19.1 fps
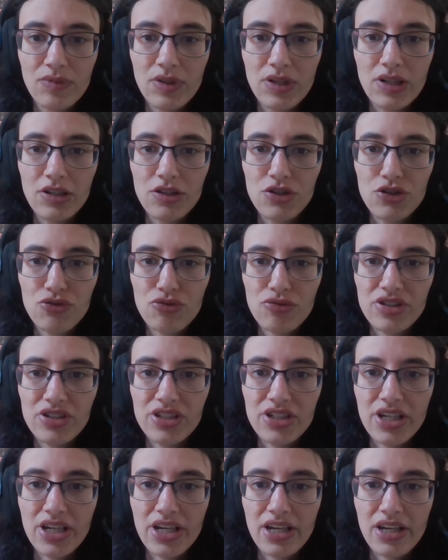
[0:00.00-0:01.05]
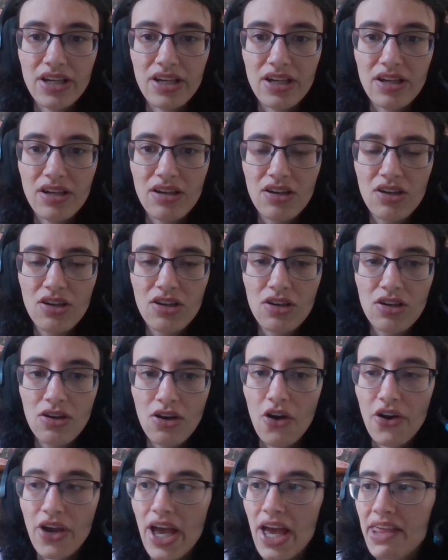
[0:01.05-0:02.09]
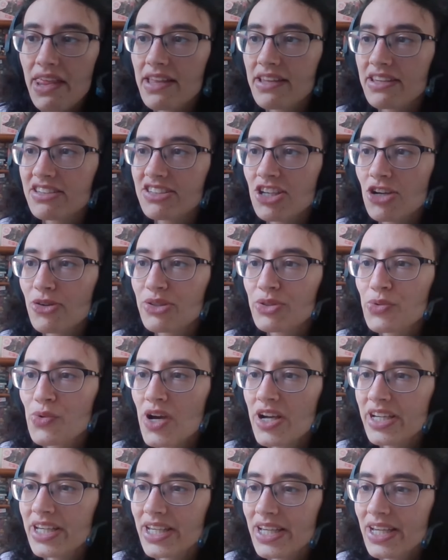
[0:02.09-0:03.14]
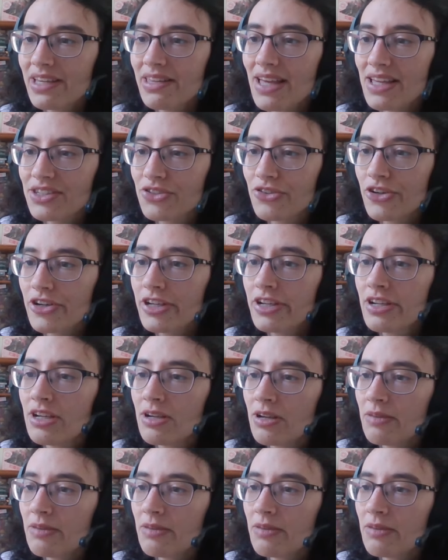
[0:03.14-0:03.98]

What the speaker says: Interesting. Okay, so it's working. That's good.